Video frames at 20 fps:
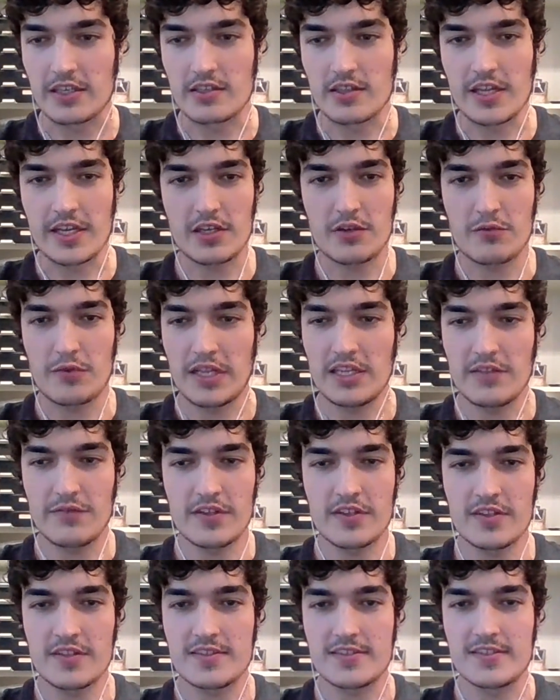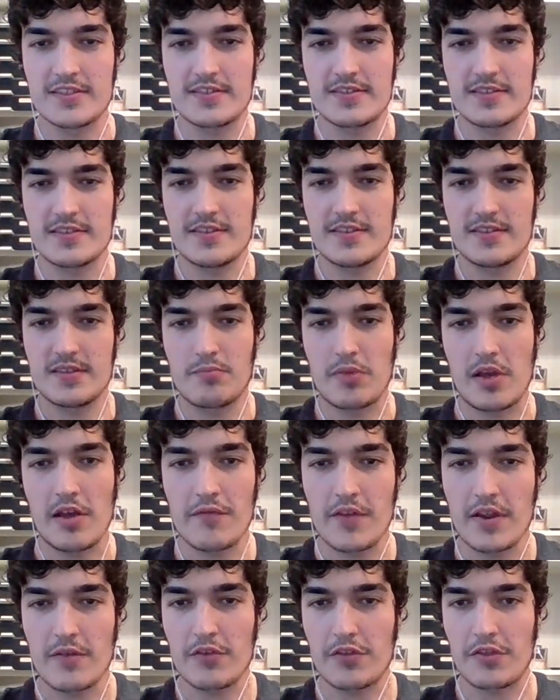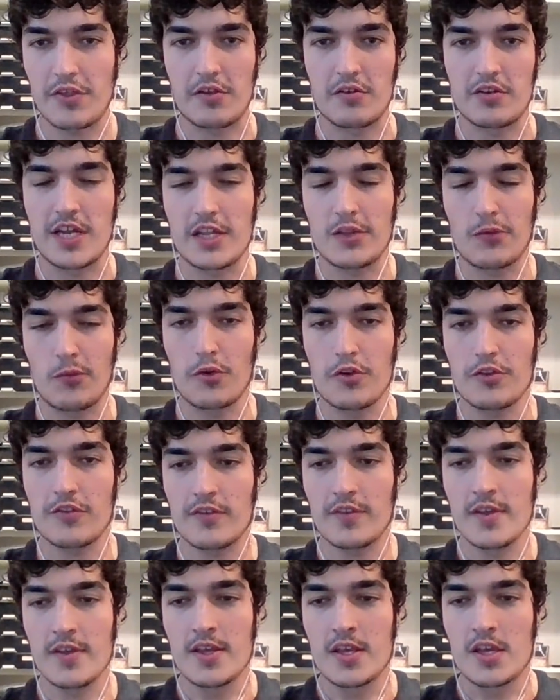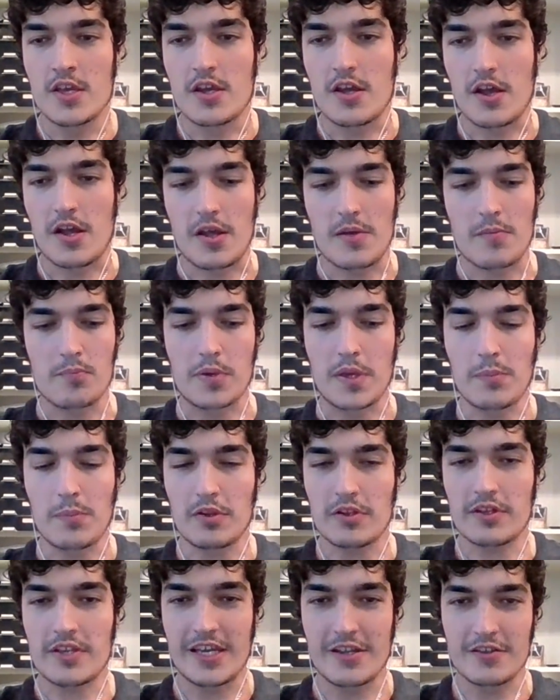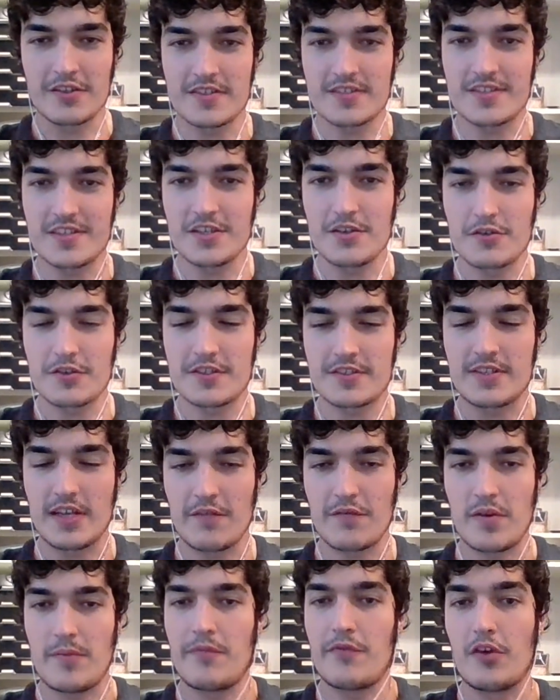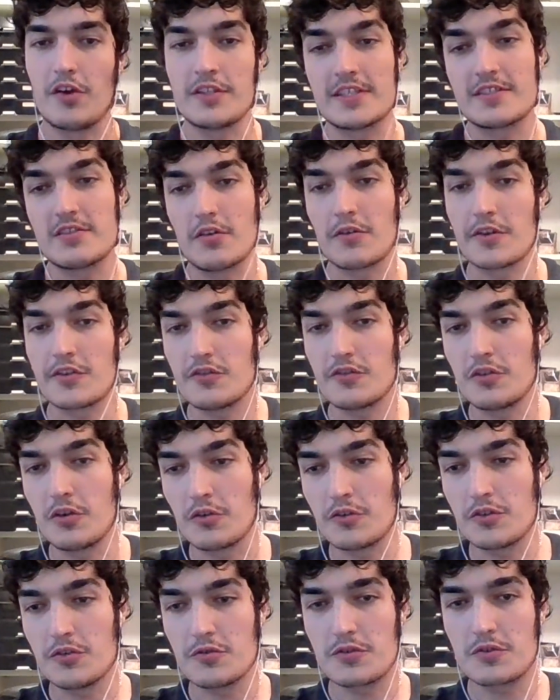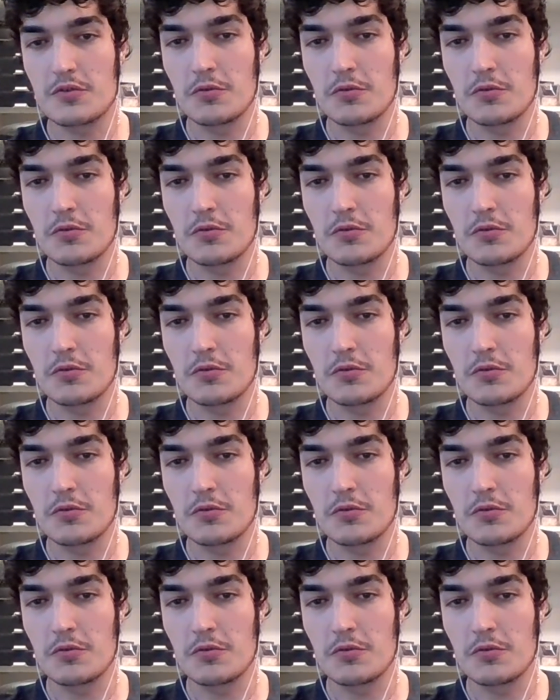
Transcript: Like relevance is above everything on AdWords. People cannot see your stuff up front as long as you don't use Google